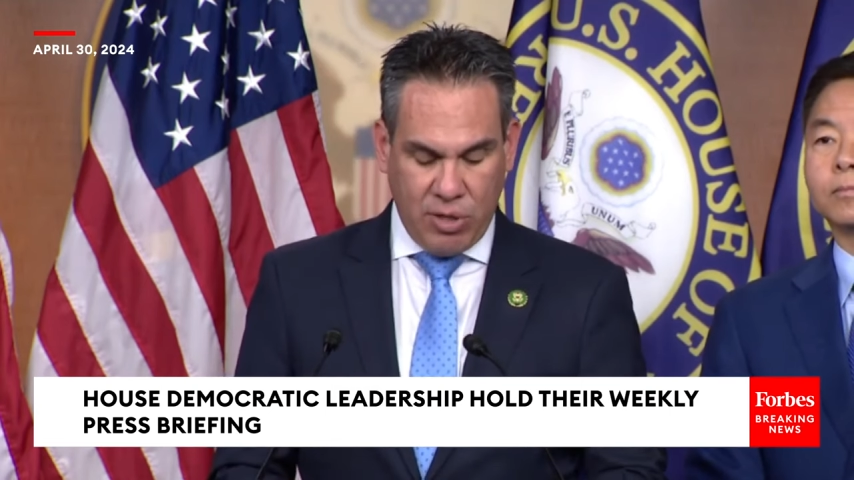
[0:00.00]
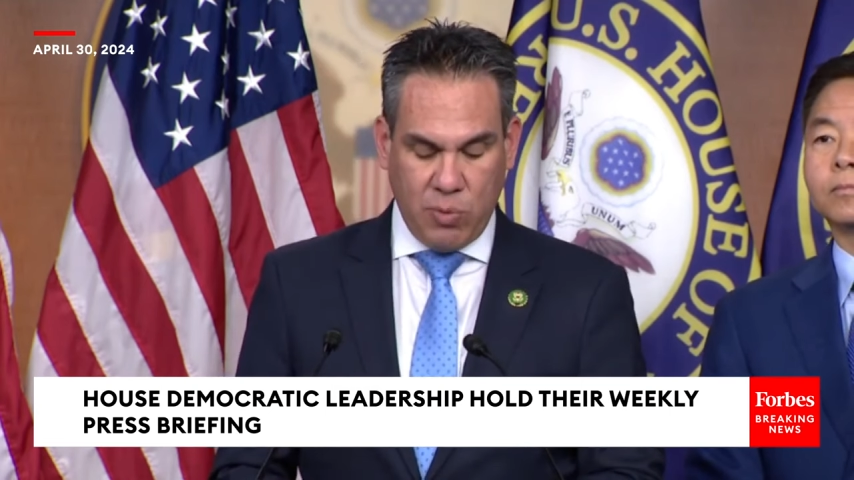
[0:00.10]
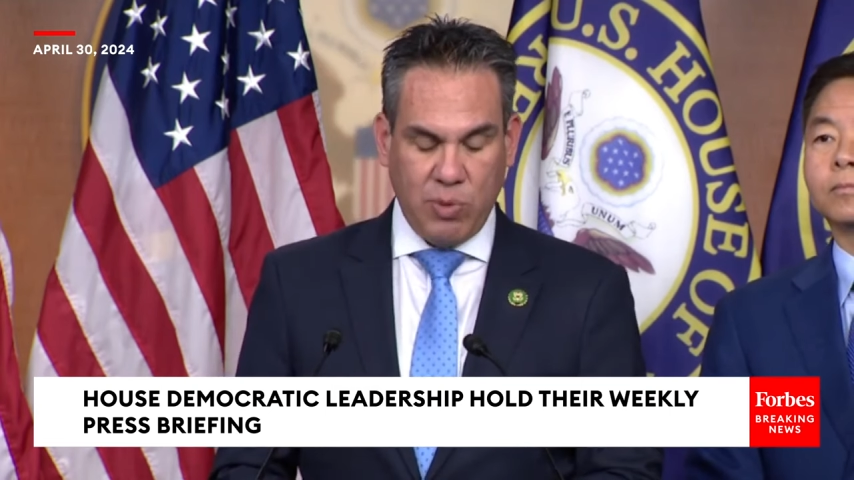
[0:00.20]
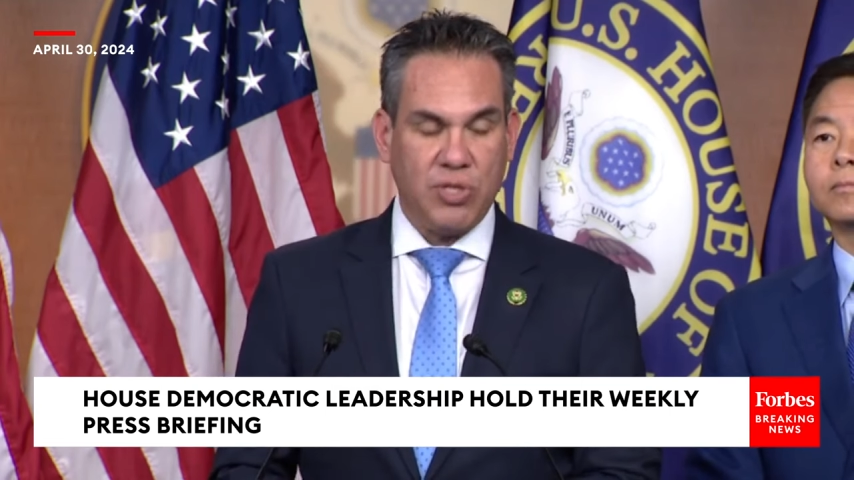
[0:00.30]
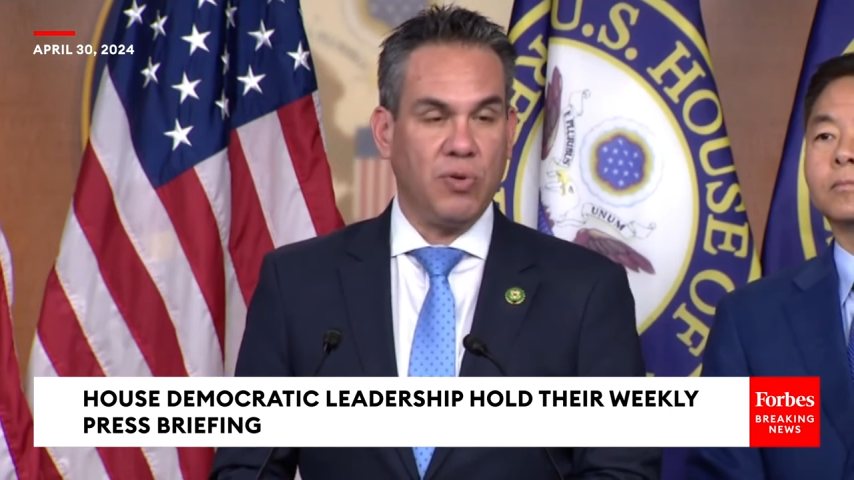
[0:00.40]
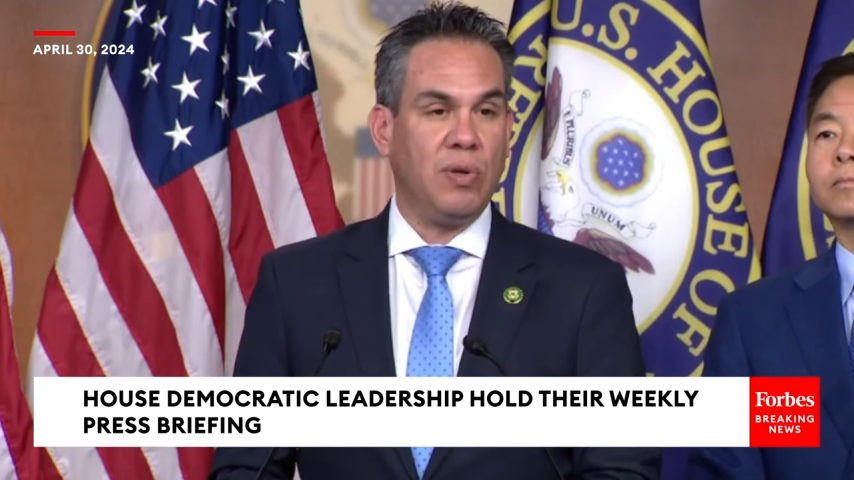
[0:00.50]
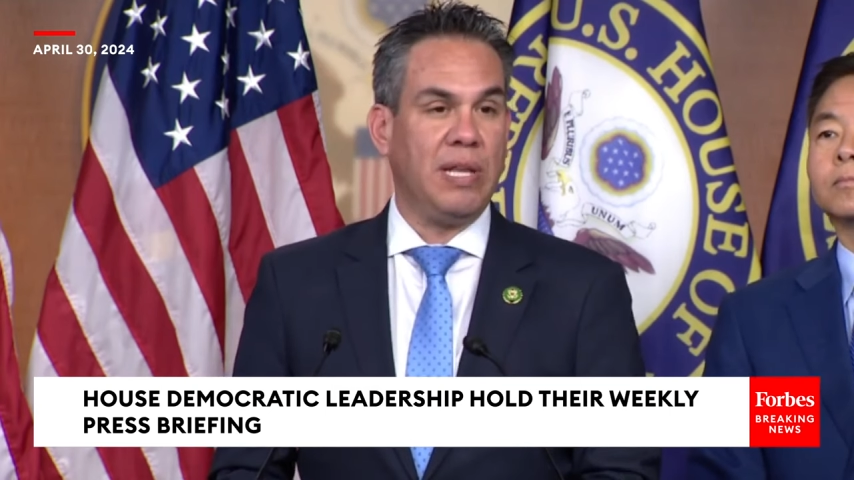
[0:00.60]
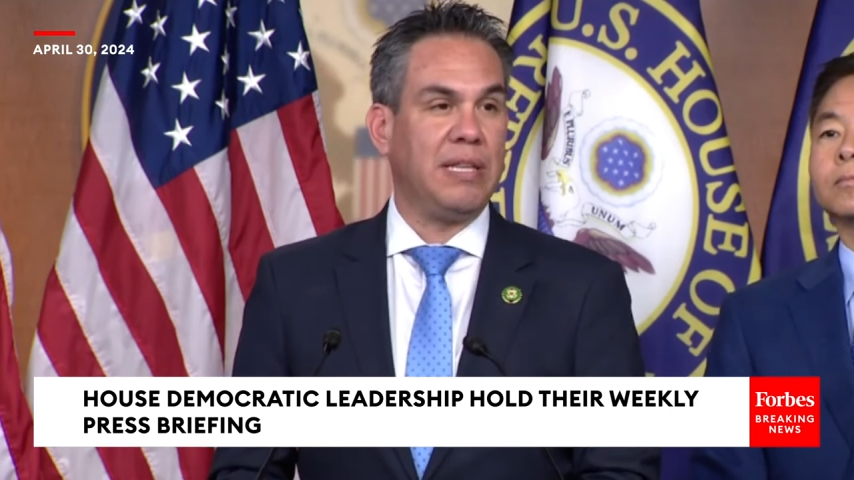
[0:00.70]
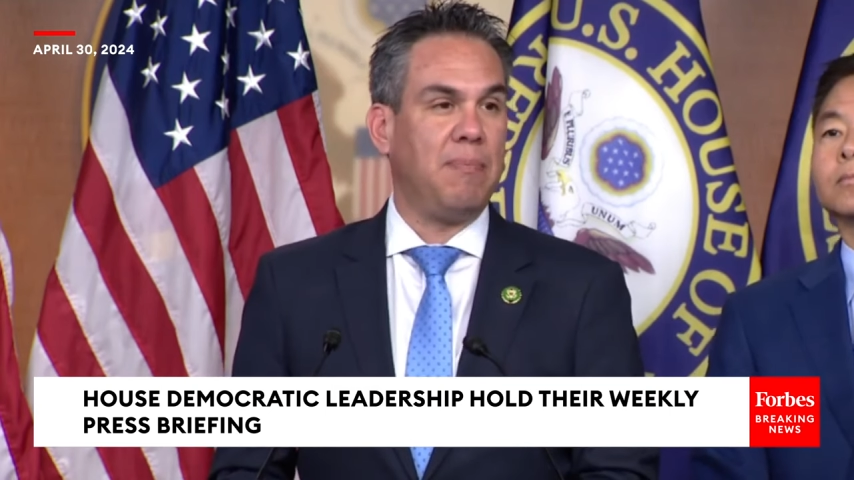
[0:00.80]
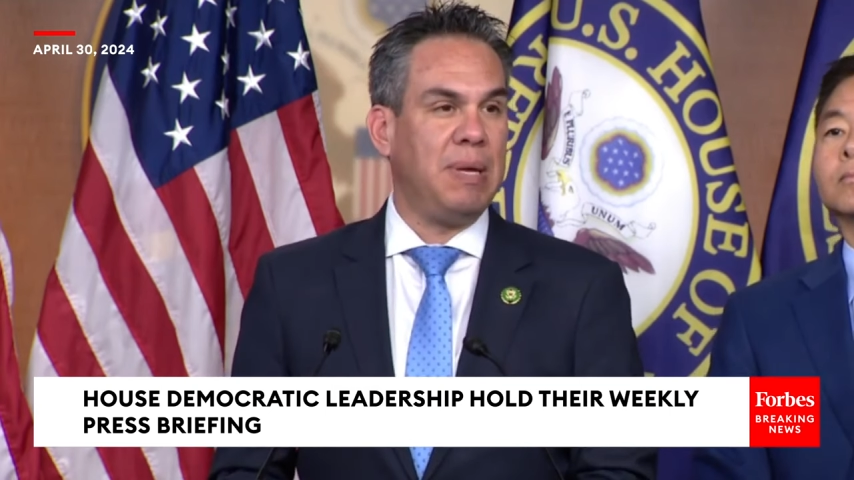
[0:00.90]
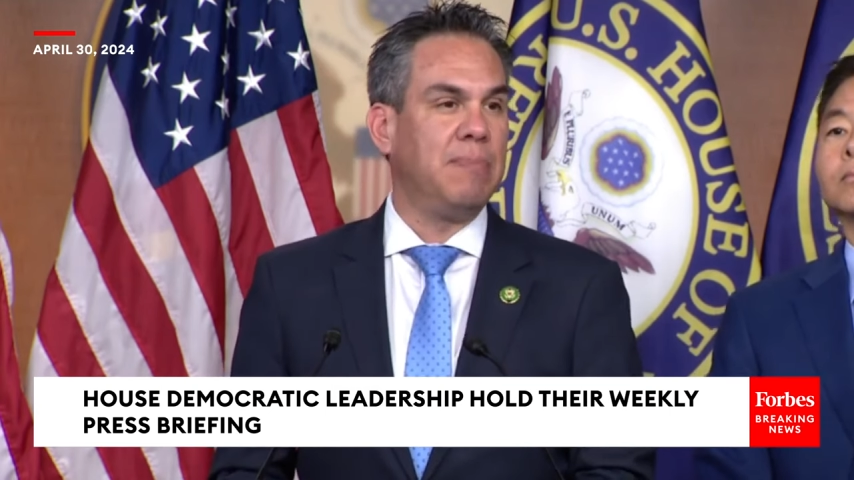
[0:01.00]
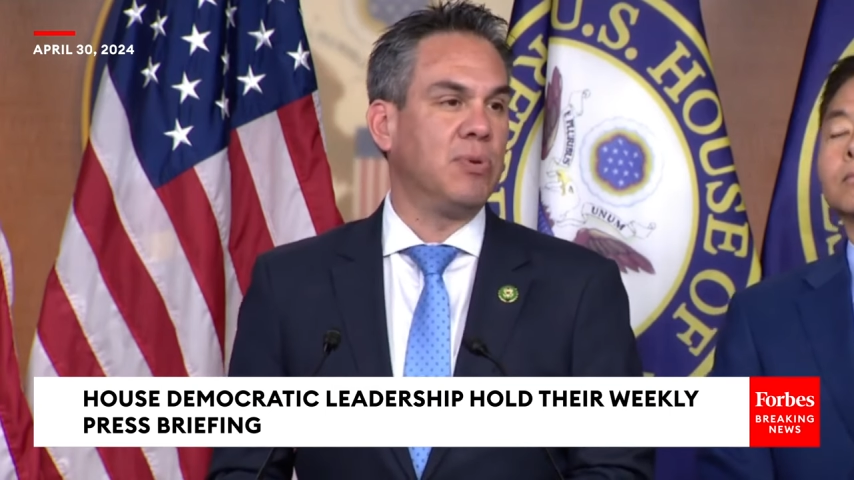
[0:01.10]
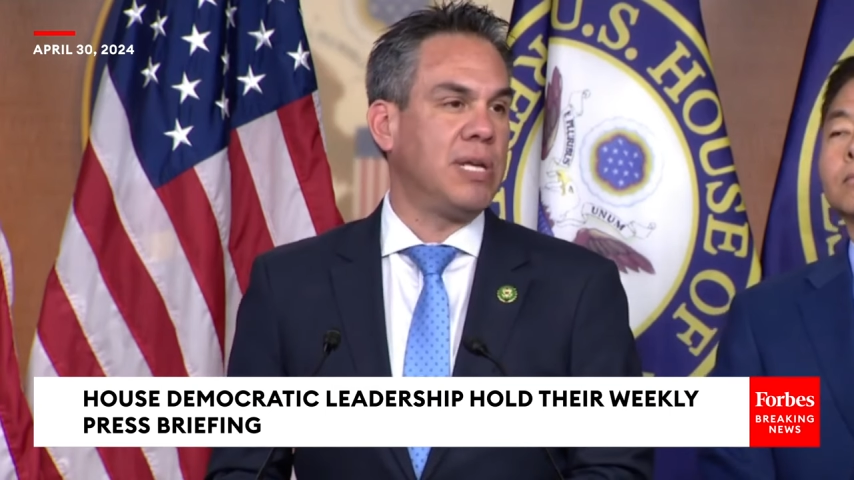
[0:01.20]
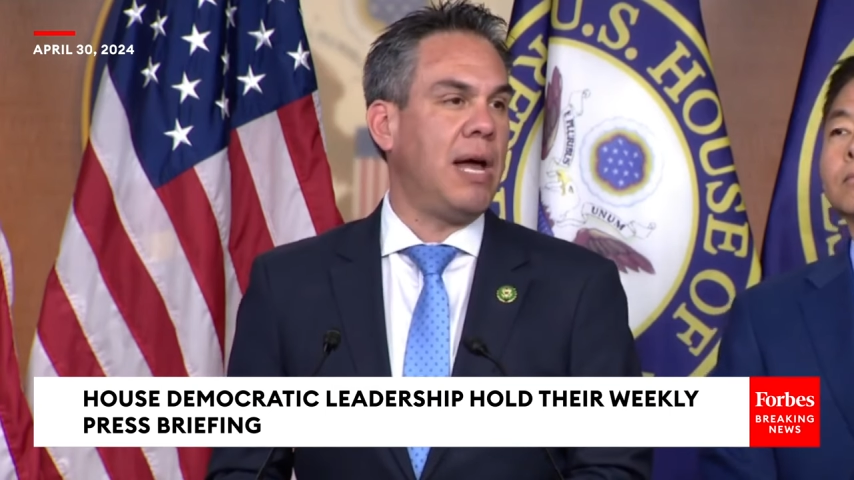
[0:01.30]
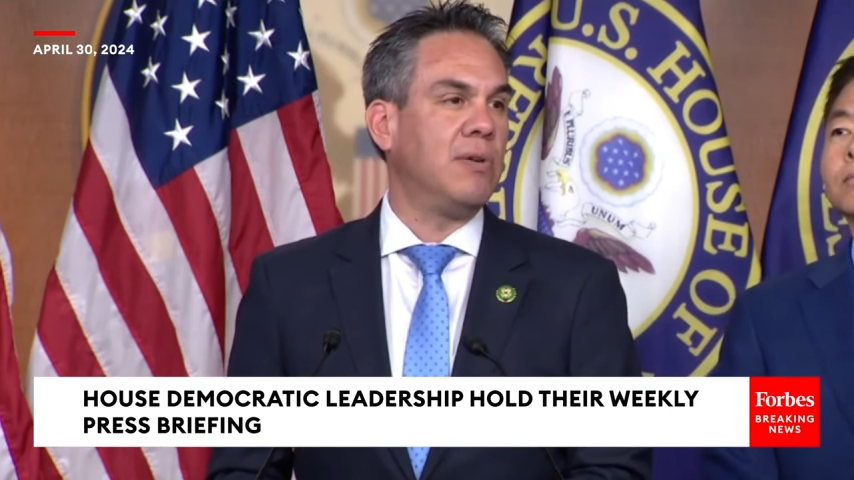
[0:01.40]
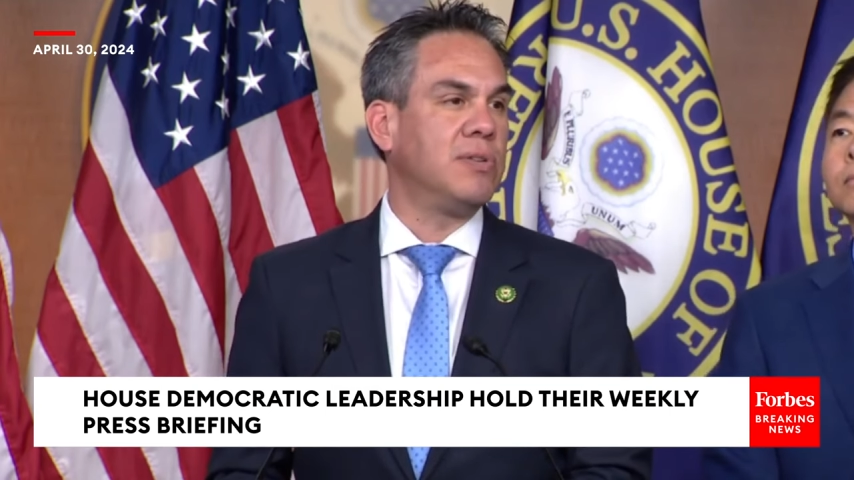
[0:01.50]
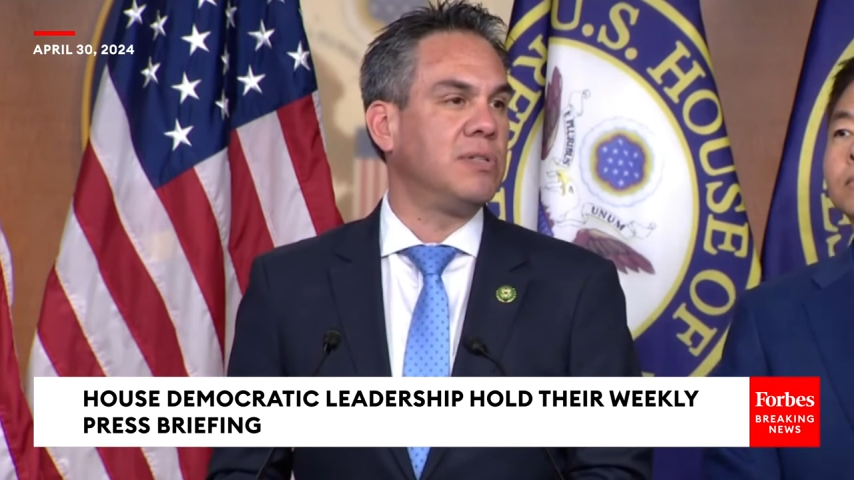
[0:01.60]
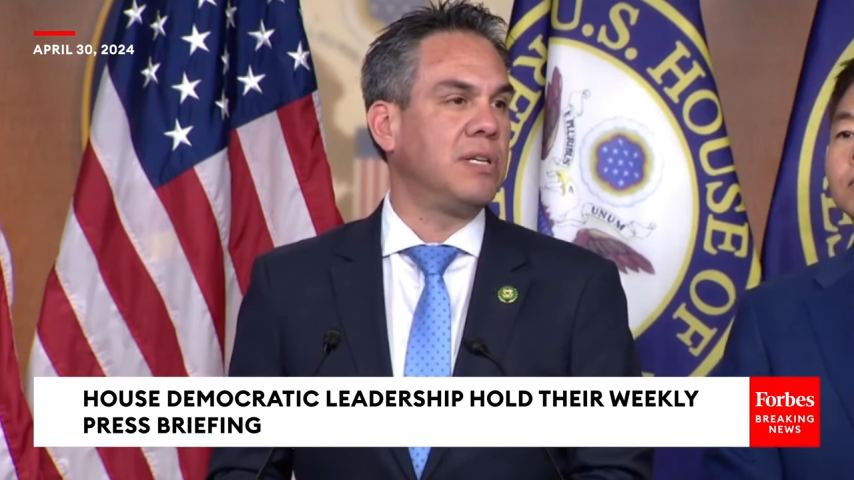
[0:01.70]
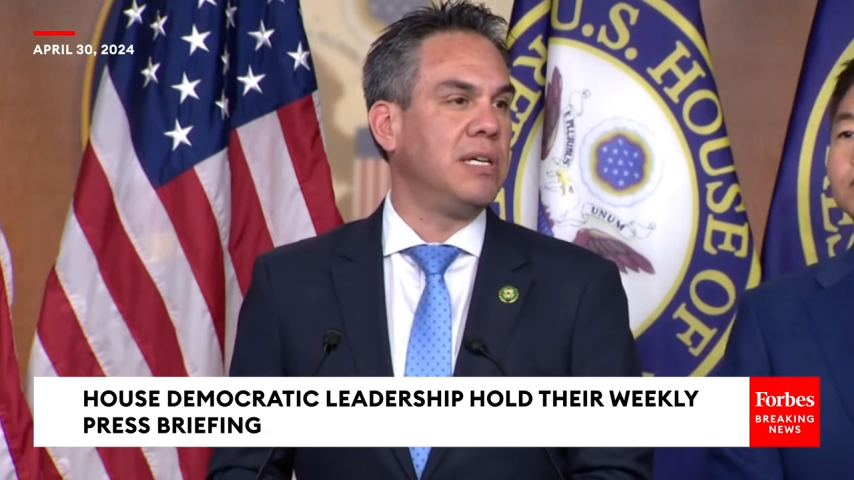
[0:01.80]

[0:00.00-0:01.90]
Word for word: to ensure that the People's House